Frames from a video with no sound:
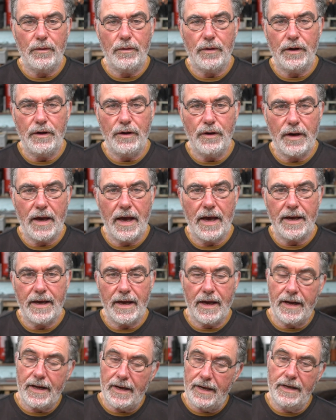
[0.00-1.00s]
that you can
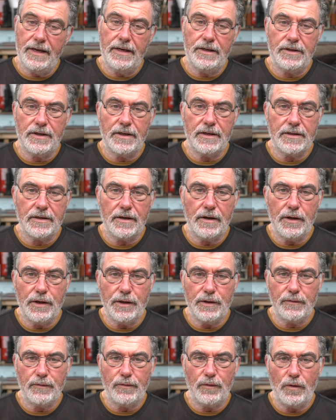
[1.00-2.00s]
get clear
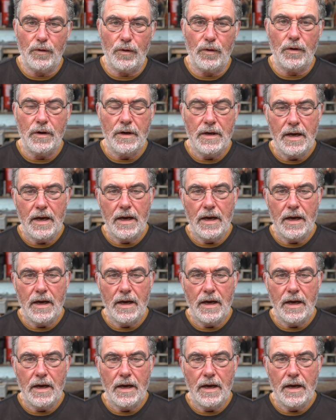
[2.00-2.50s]
gessos for